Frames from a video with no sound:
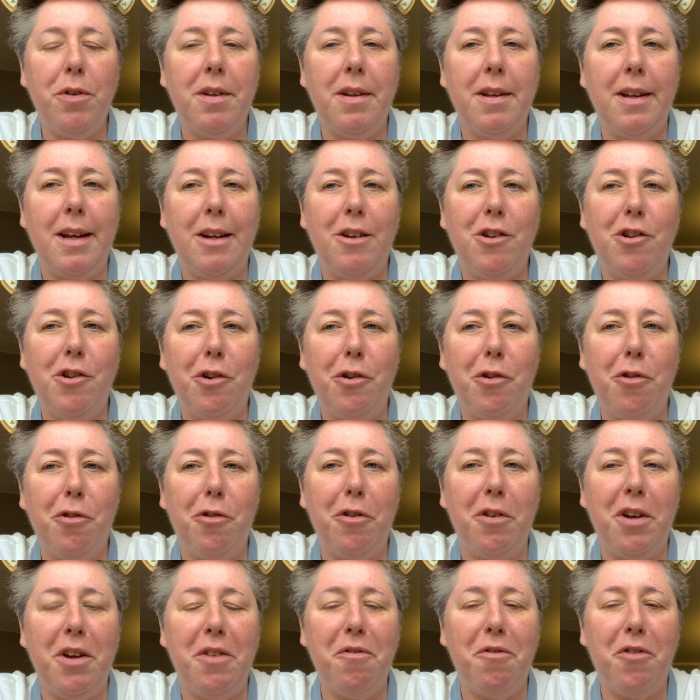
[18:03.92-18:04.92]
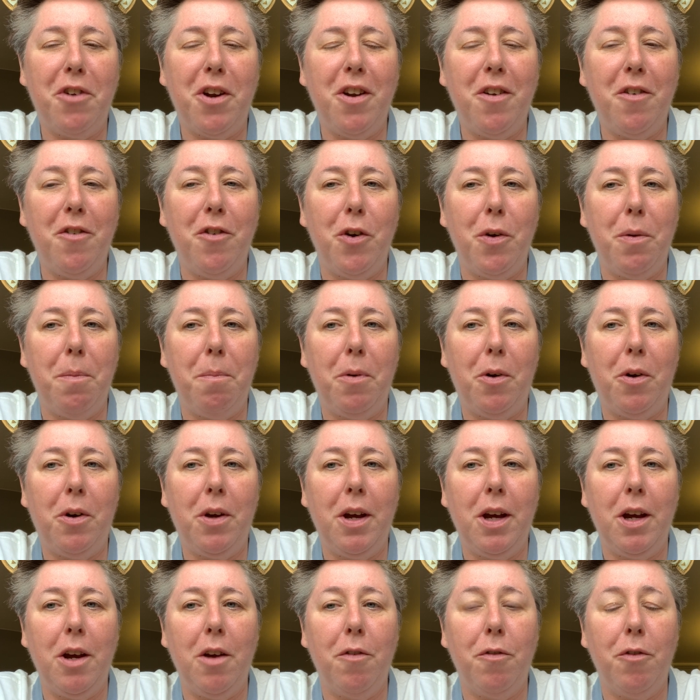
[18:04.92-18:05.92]
and their children in front of you and
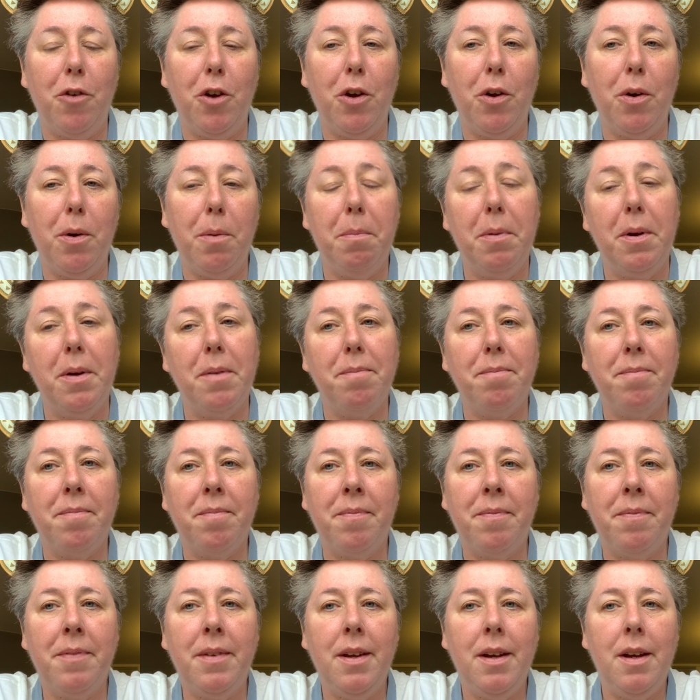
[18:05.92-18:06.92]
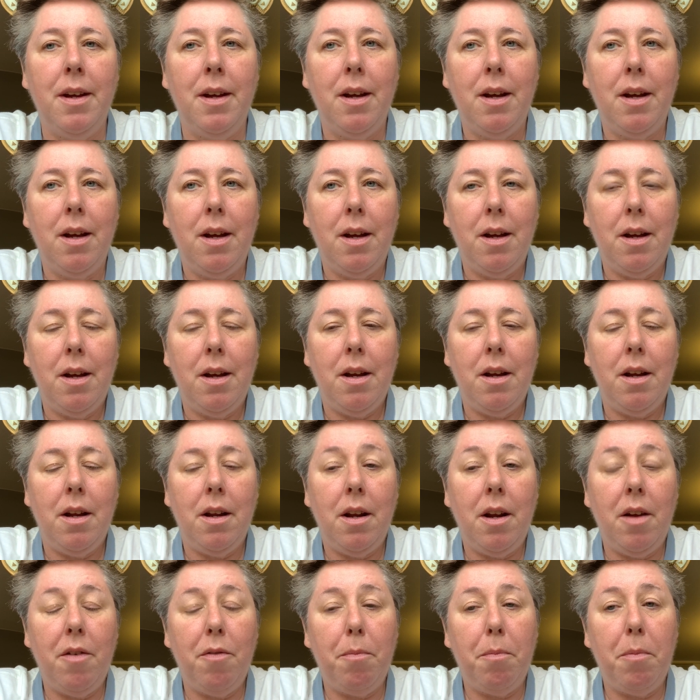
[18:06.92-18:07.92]
blocking your view. But
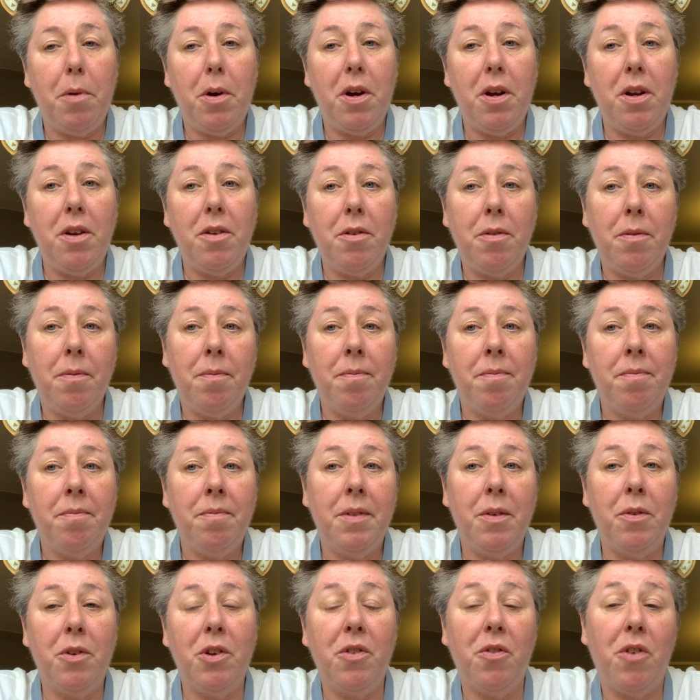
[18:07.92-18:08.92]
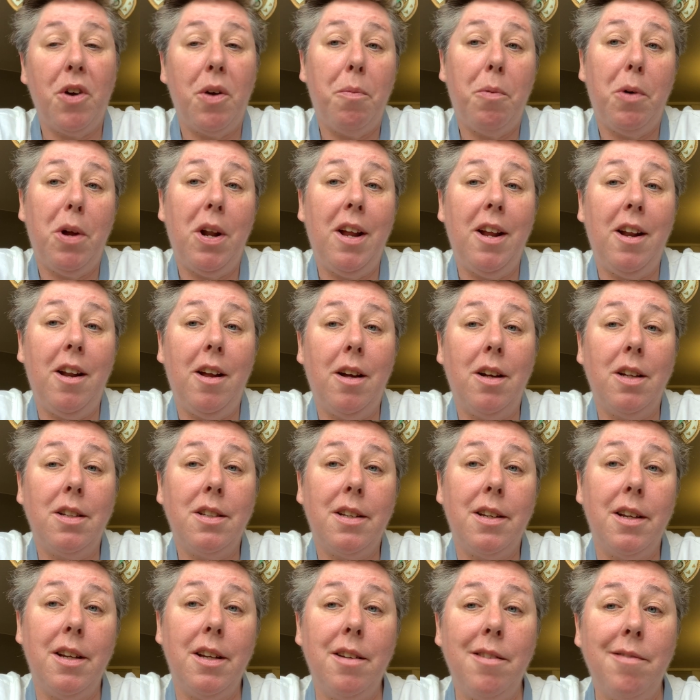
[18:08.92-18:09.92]
never mind, it was fun while it
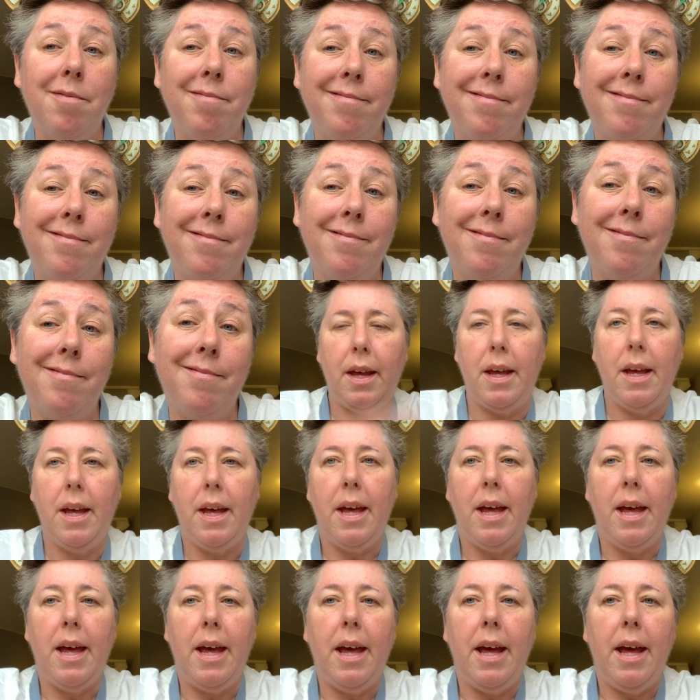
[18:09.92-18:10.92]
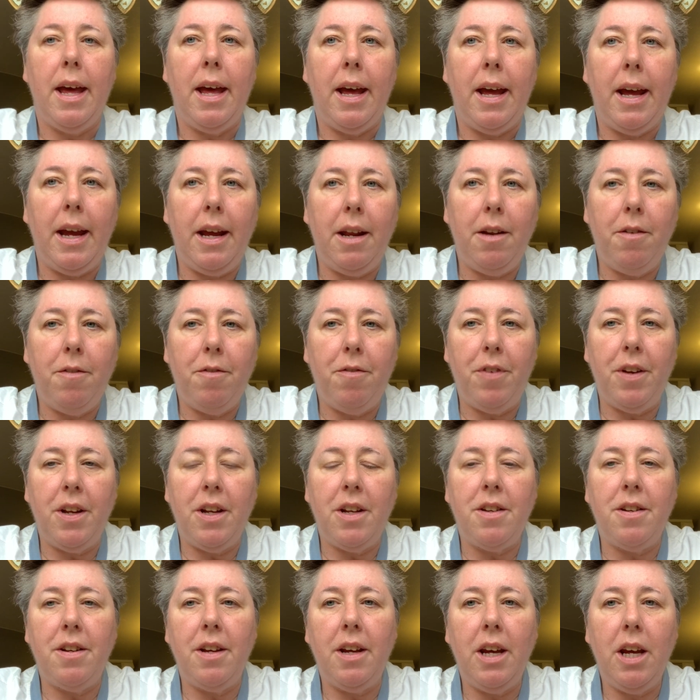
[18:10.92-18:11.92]
lasted.
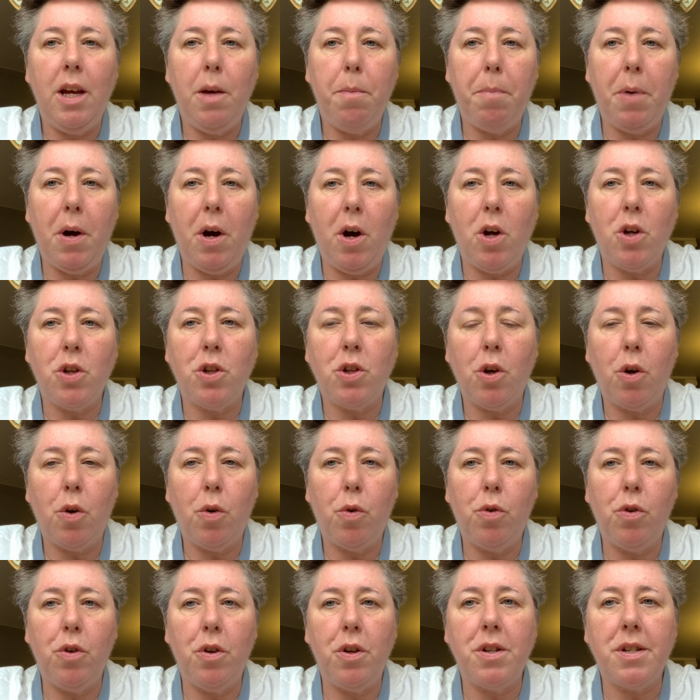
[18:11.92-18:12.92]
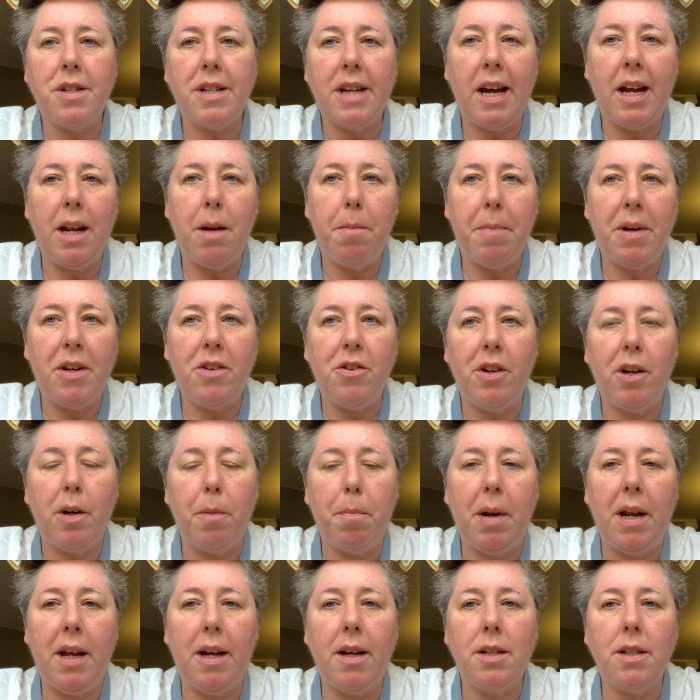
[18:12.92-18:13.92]
Infinity pass holders and Magic
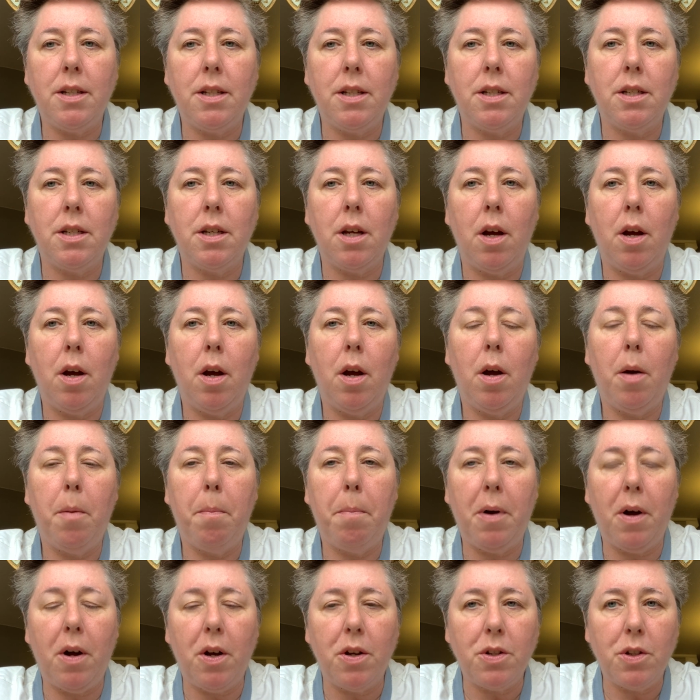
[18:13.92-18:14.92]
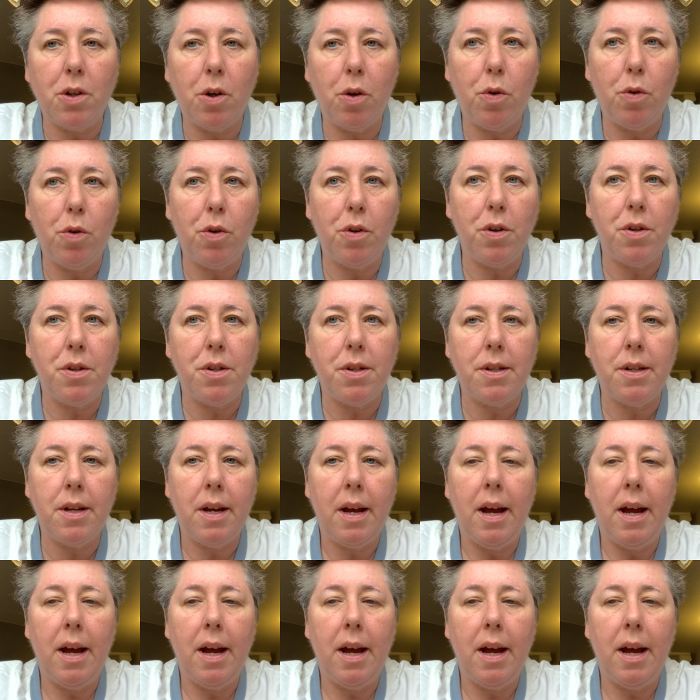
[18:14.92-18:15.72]
Plus pass holders